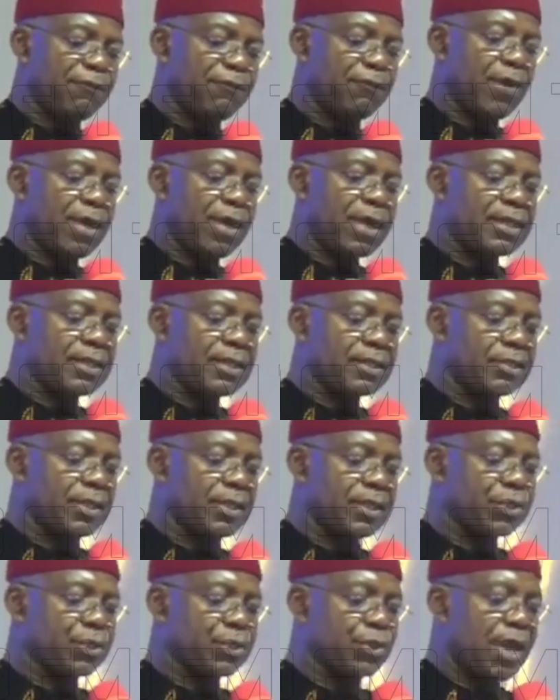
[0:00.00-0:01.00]
for any
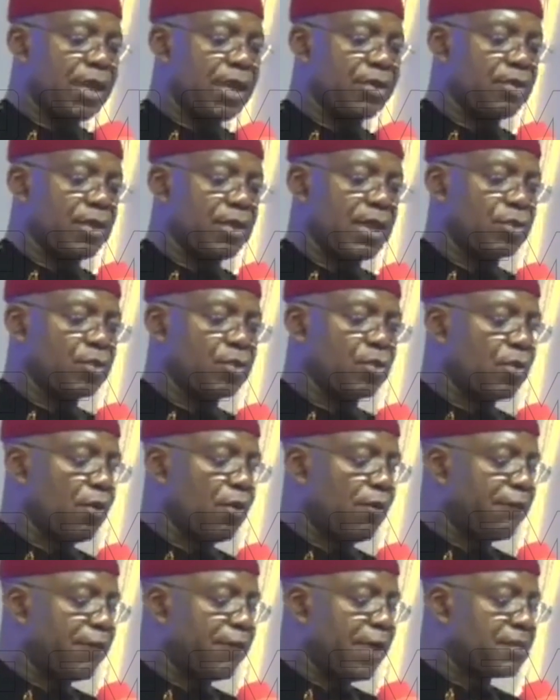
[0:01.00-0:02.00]
traditional ruler to
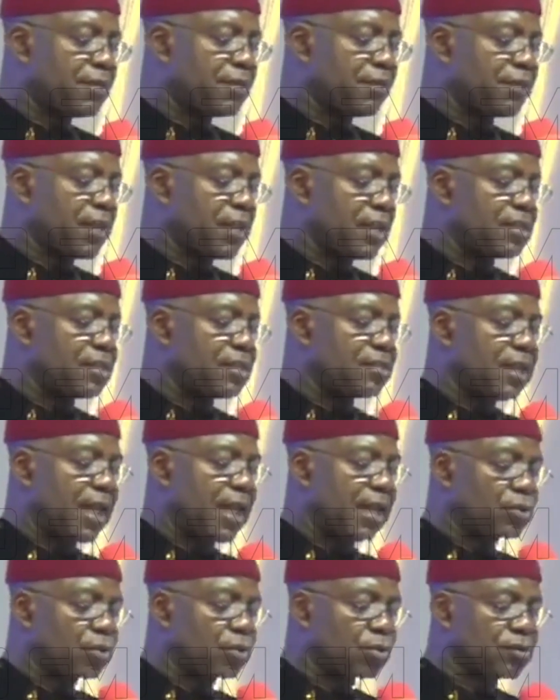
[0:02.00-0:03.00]
confer chieftaincy
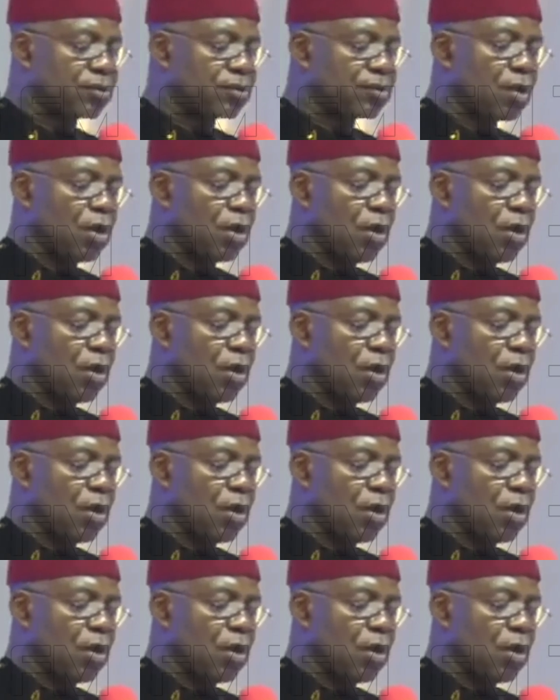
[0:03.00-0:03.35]
titles